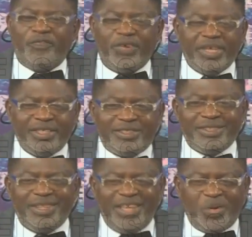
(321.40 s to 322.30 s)
forget
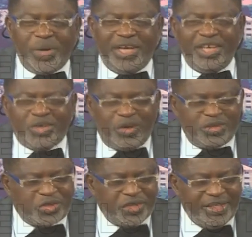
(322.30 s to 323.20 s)
that we are in a
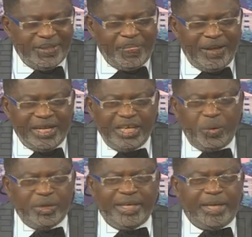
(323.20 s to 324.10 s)
country, and, I
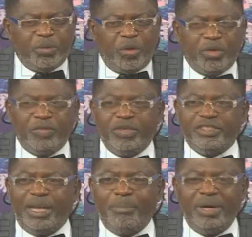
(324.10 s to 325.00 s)
don't, and I'm not one of
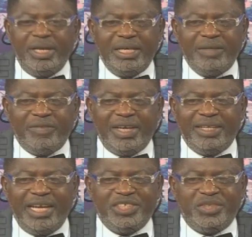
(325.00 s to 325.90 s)
those that believe that
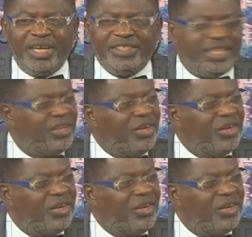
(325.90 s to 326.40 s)
Nigeria is a